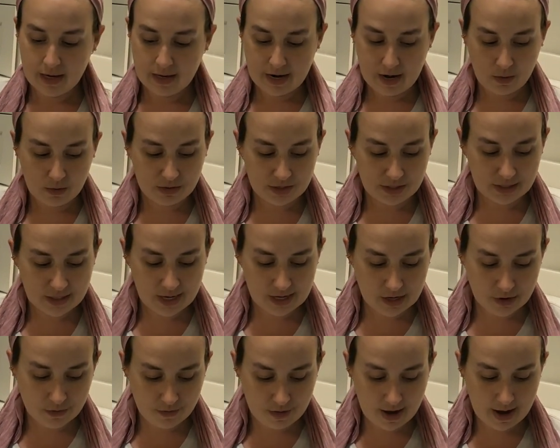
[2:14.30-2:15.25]
Now with the
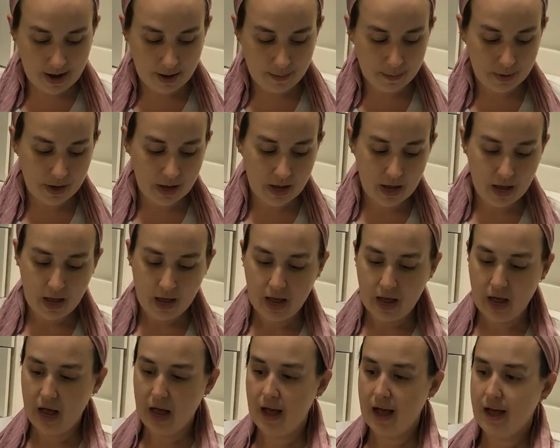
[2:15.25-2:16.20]
second wrap,
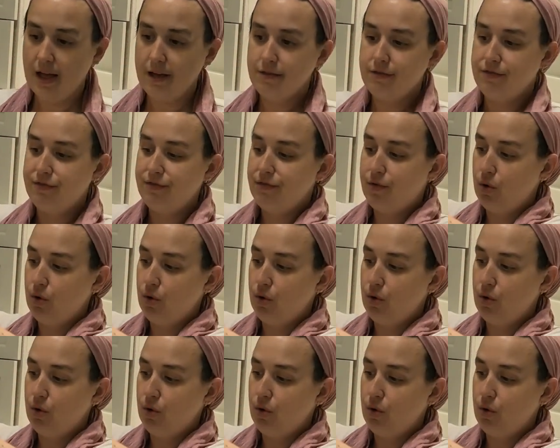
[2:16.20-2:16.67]
I